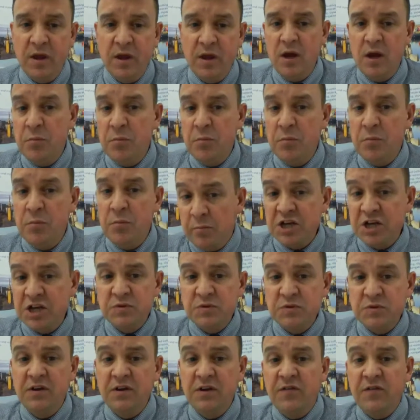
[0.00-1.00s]
But
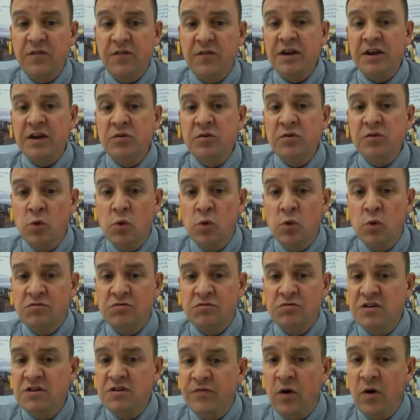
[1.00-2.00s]
management of land and water has
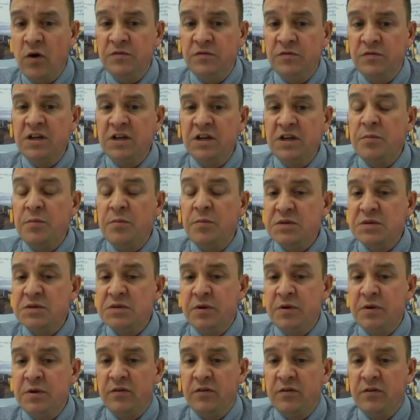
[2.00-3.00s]
evolved in a
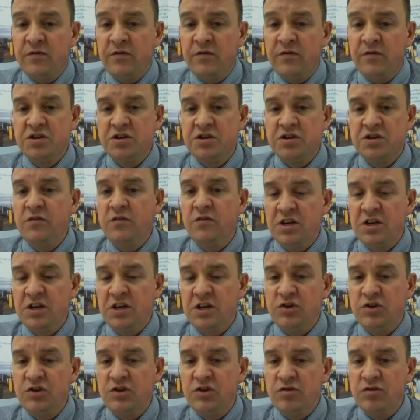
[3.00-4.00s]
piecemeal fashion over the
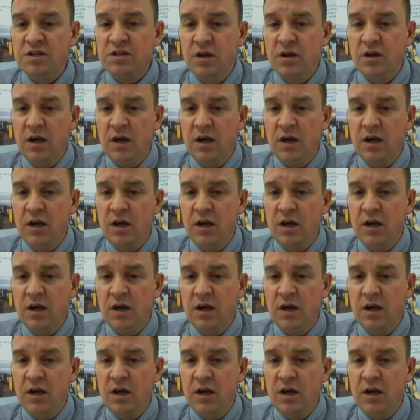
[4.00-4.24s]
centuries